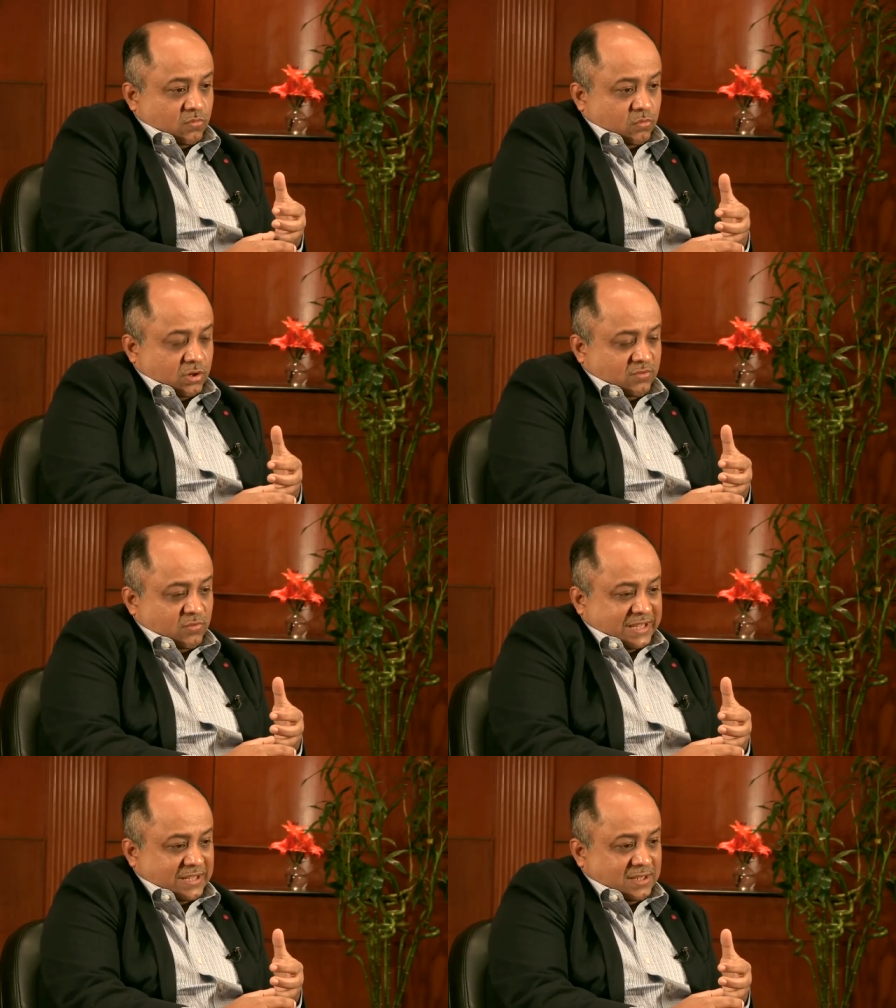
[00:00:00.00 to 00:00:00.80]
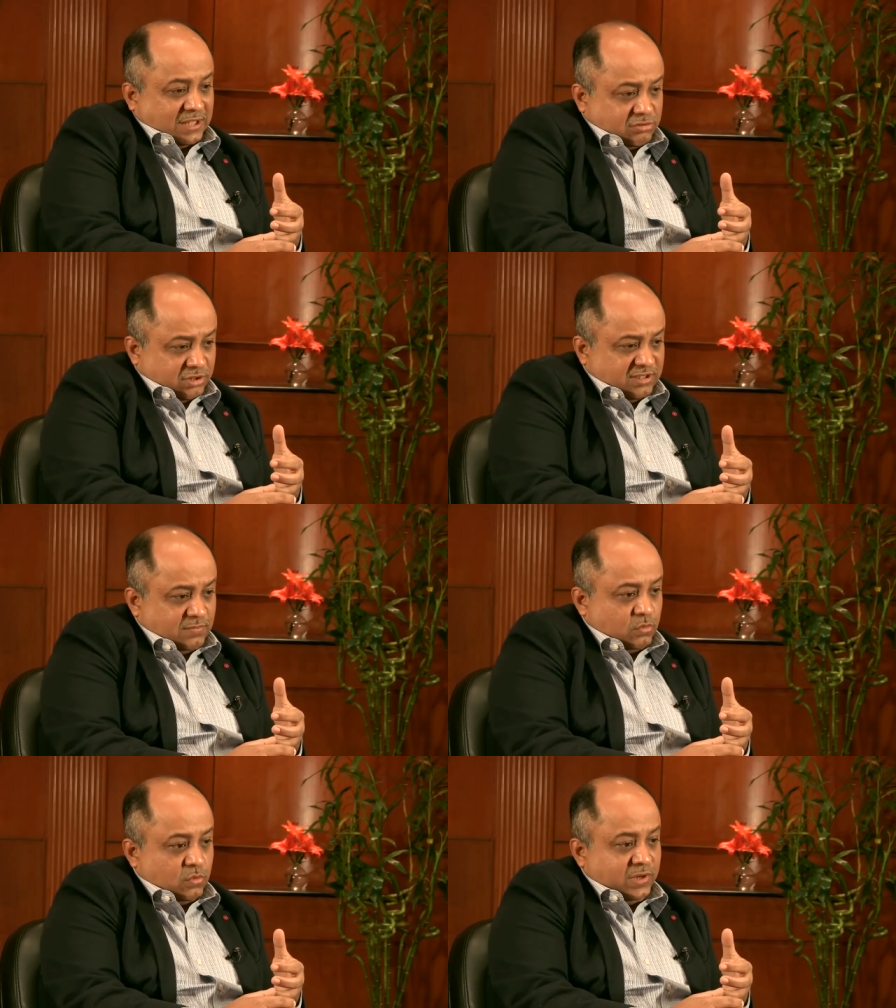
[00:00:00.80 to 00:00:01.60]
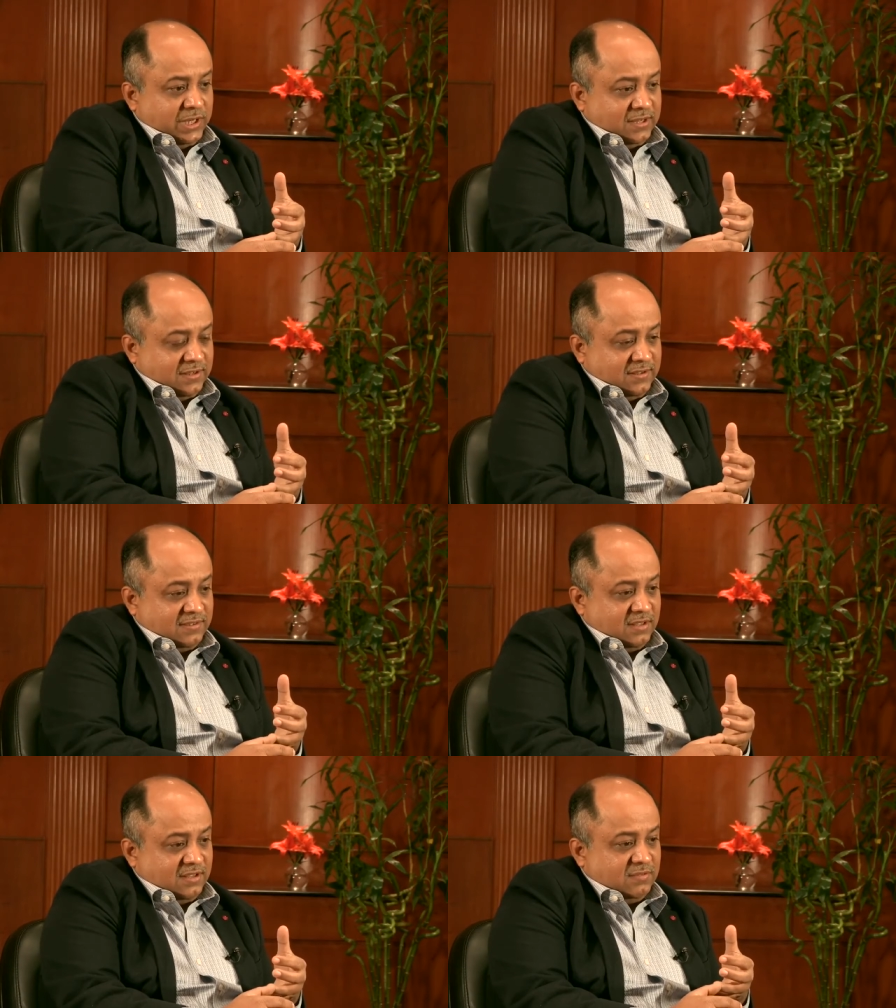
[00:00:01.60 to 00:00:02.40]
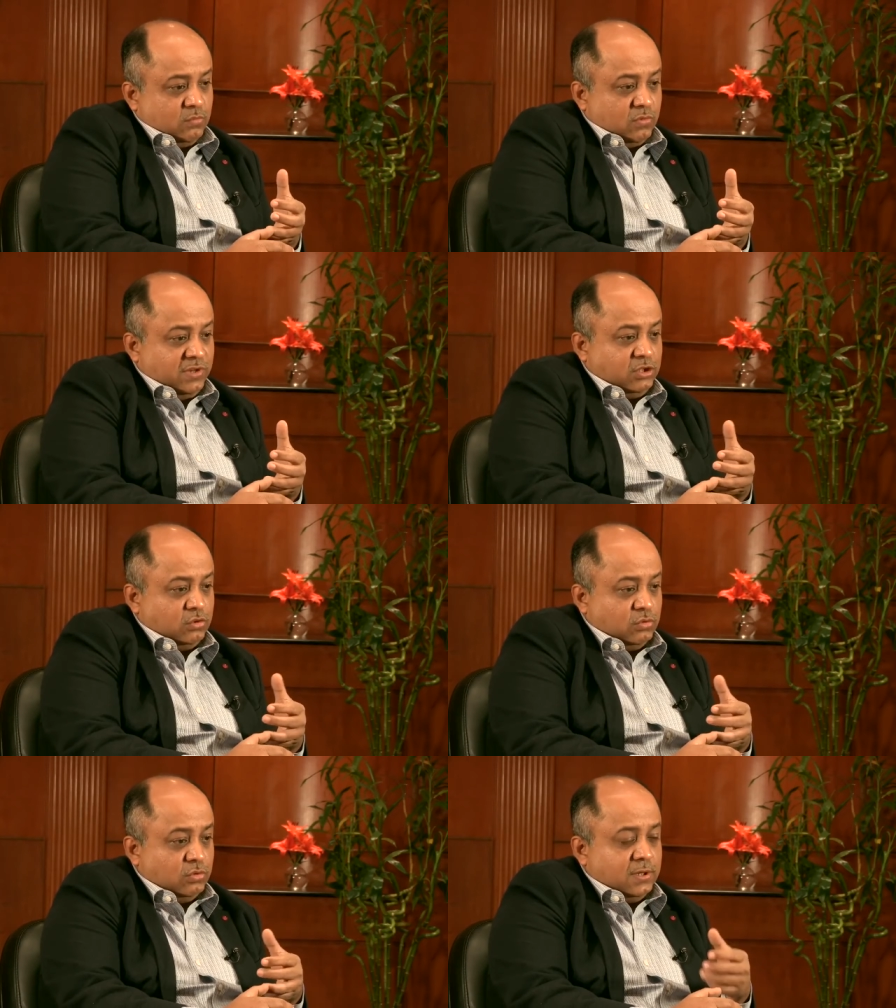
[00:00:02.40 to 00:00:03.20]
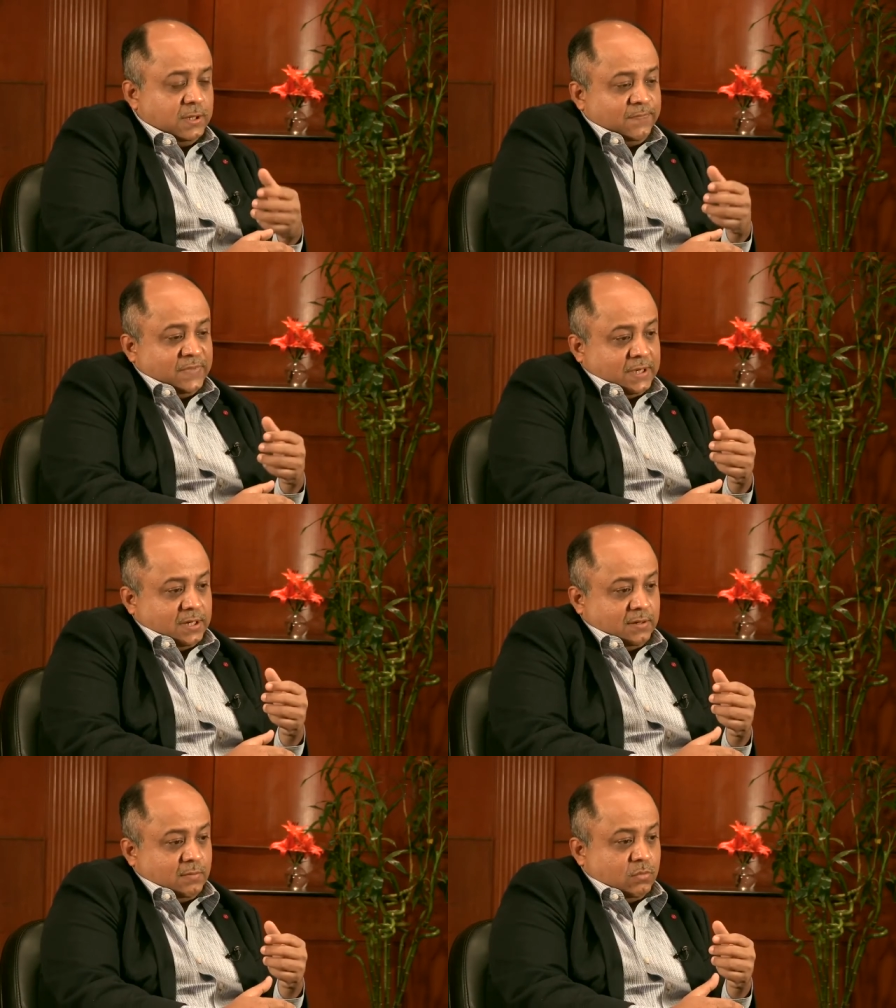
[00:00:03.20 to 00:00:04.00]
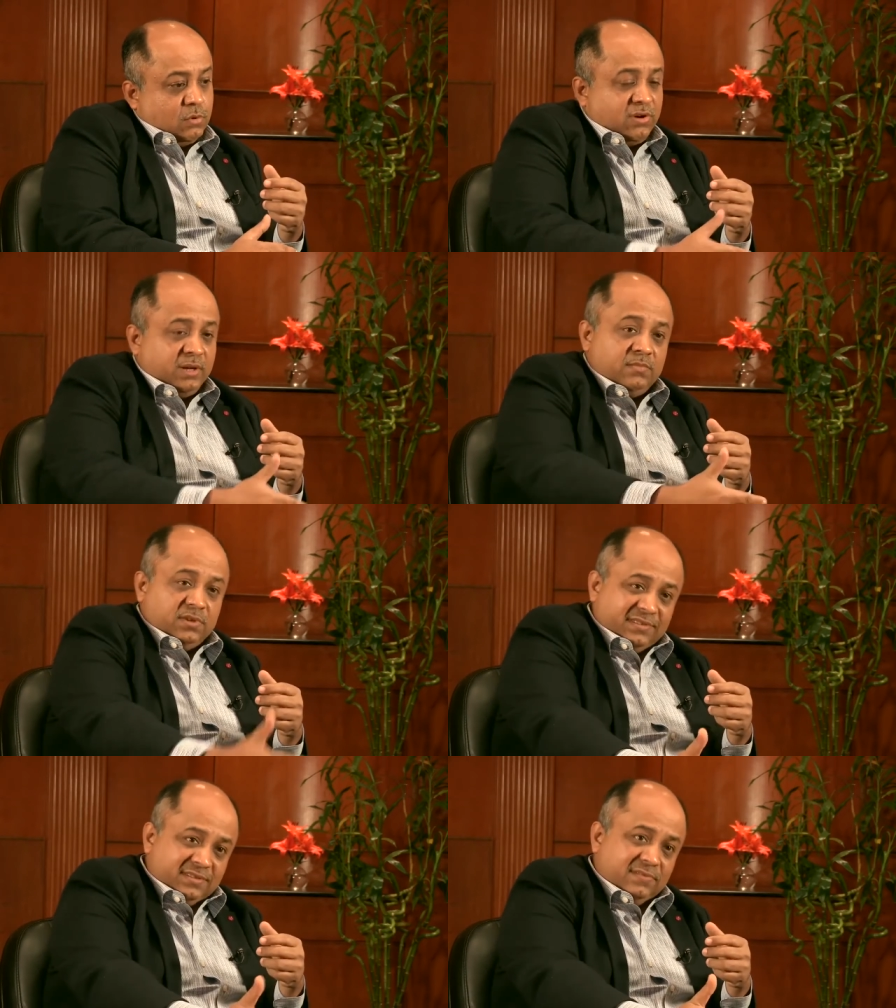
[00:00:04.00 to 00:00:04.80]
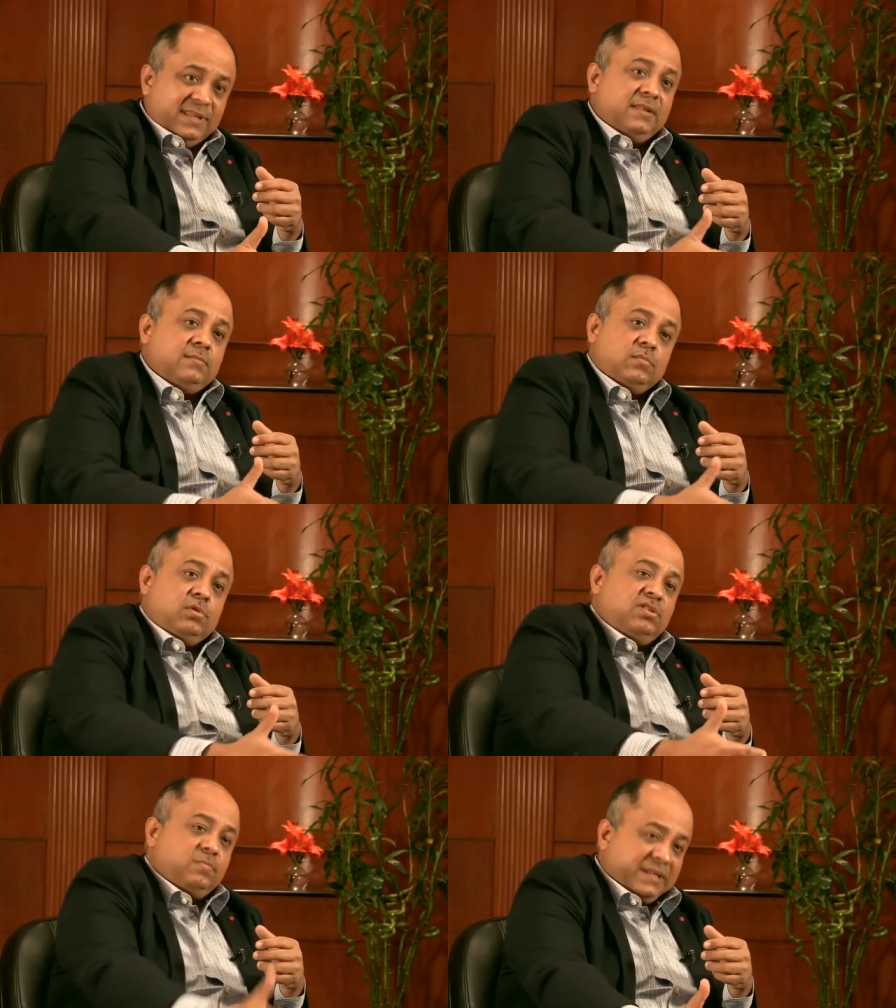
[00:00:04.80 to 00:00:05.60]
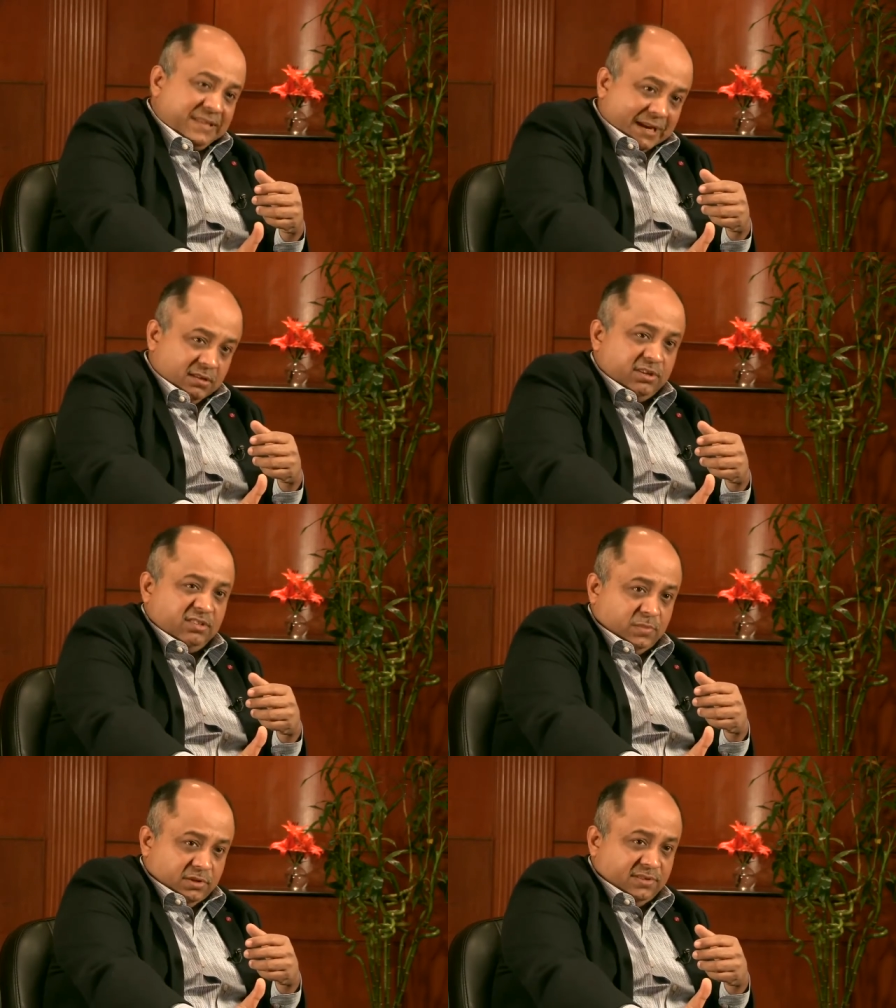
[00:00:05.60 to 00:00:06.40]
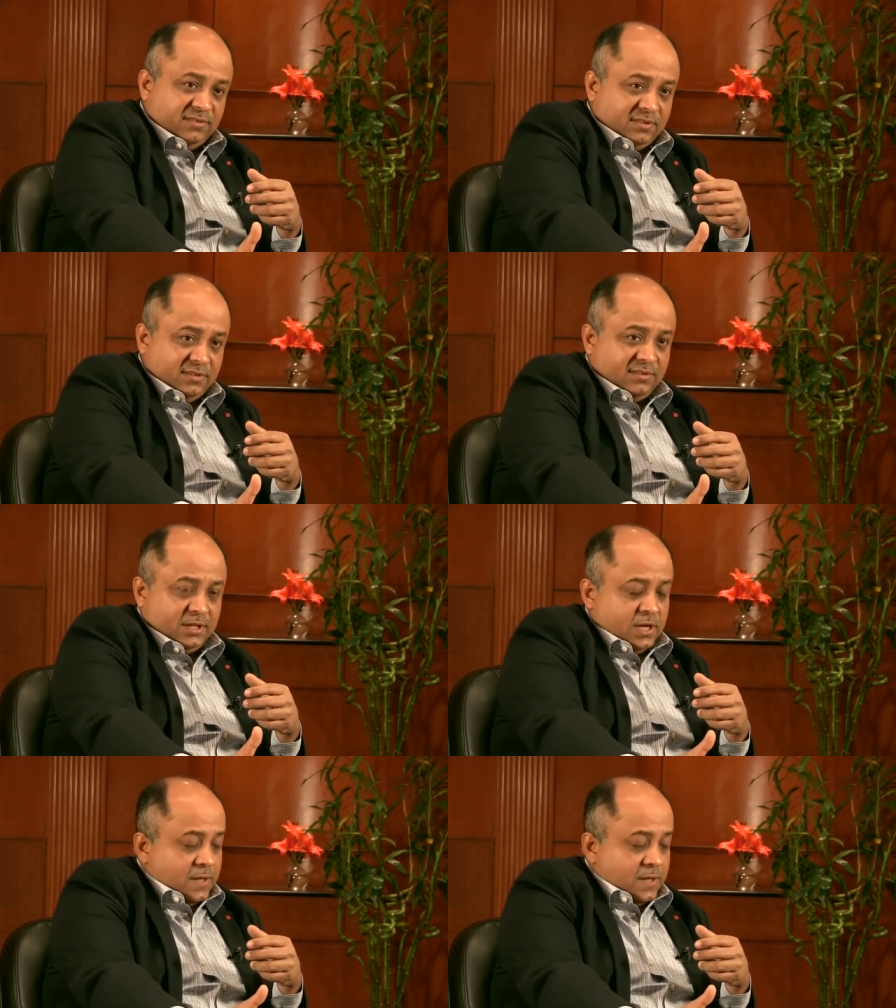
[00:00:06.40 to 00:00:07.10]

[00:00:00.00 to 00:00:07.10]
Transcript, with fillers: what where the industry is moving is is moving to uh, more immersive and more spectacular experiences,